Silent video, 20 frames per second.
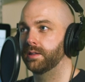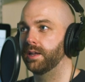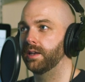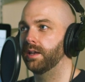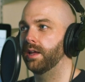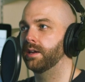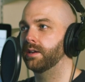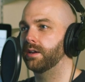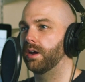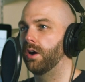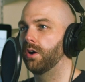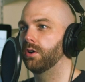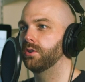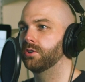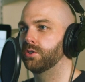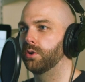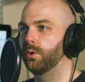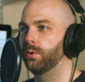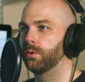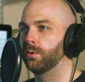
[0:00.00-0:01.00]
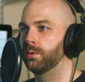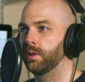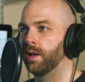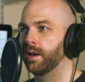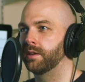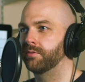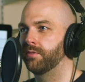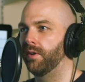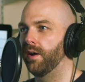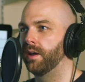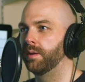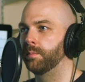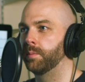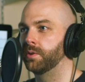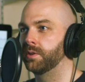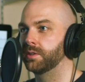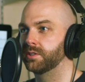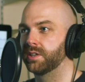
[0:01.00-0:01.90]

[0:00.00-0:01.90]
they're like on call, like firemen,